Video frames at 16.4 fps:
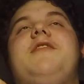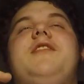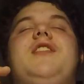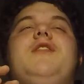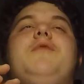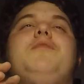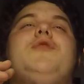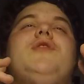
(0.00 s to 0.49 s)
a
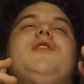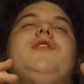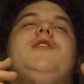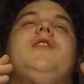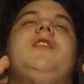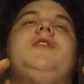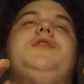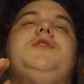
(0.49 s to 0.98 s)

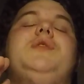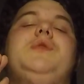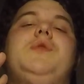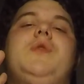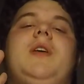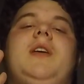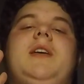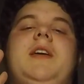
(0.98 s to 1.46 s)
fingerboarder
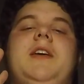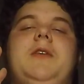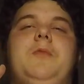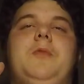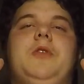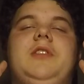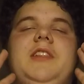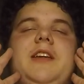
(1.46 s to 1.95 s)
who
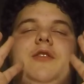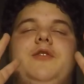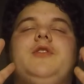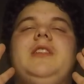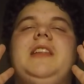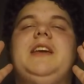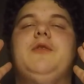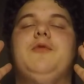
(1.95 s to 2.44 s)
will
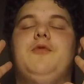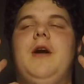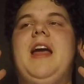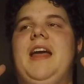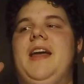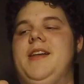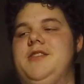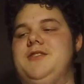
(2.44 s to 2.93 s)
literally
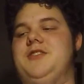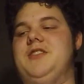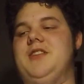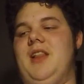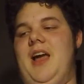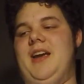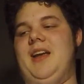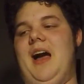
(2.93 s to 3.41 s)

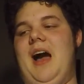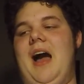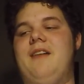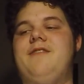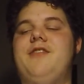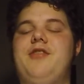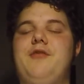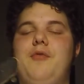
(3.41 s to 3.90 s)
rage. Like,
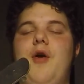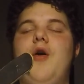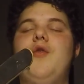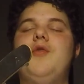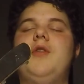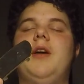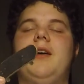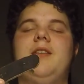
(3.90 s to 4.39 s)
I've
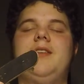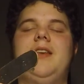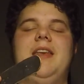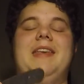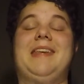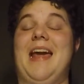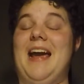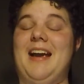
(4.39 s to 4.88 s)
thrown
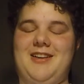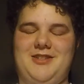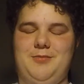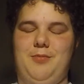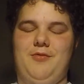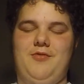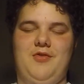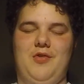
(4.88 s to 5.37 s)

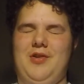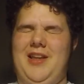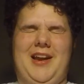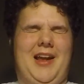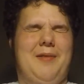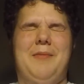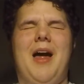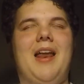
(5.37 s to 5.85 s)
decks before.
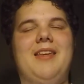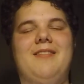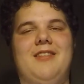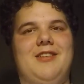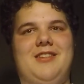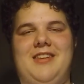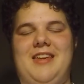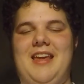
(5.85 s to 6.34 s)
Like, I'm not
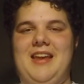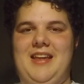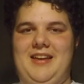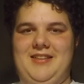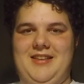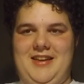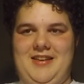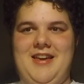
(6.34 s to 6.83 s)
even
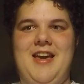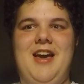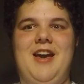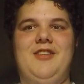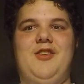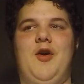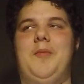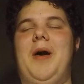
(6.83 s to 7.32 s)
kidding. Like,
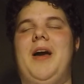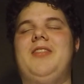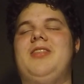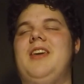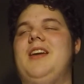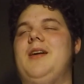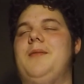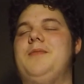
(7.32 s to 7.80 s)
y'all
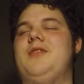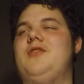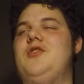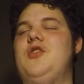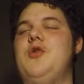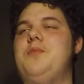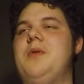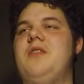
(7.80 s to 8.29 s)
might think I'm
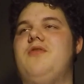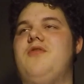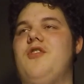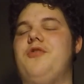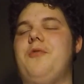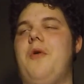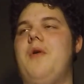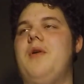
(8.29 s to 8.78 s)
stupid
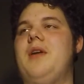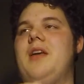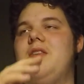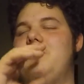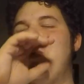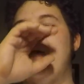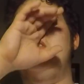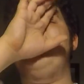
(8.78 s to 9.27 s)
for throwing
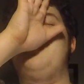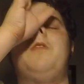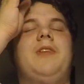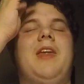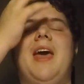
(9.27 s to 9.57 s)
expensive